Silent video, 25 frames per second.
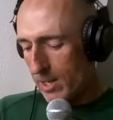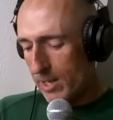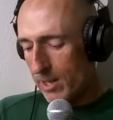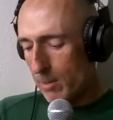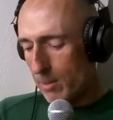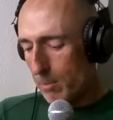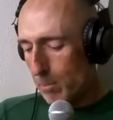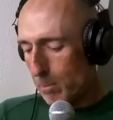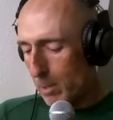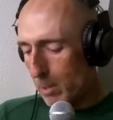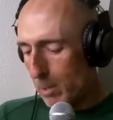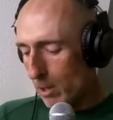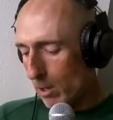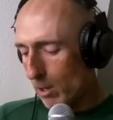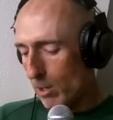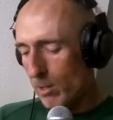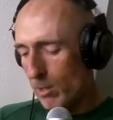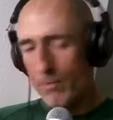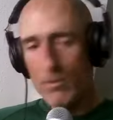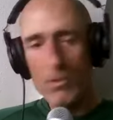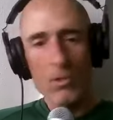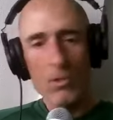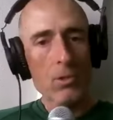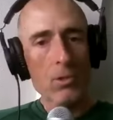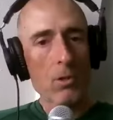in the middle
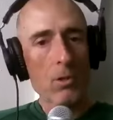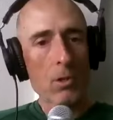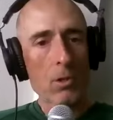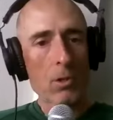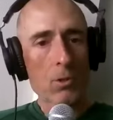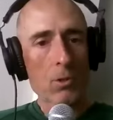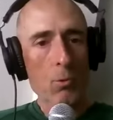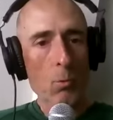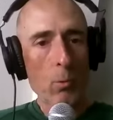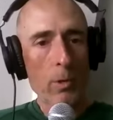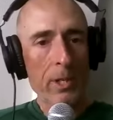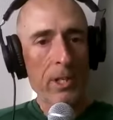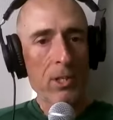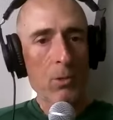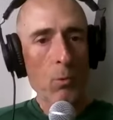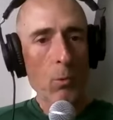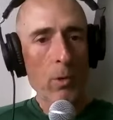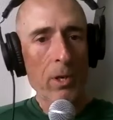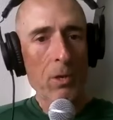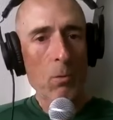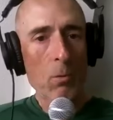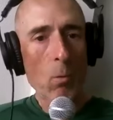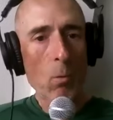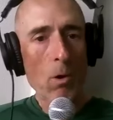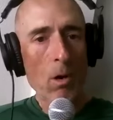of
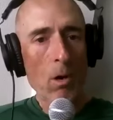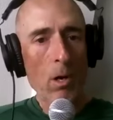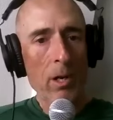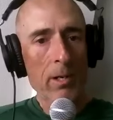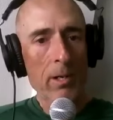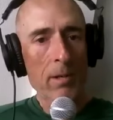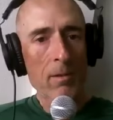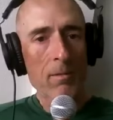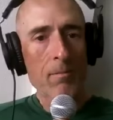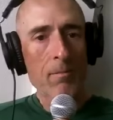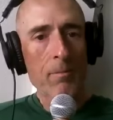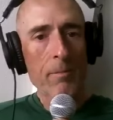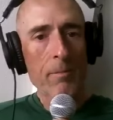2021,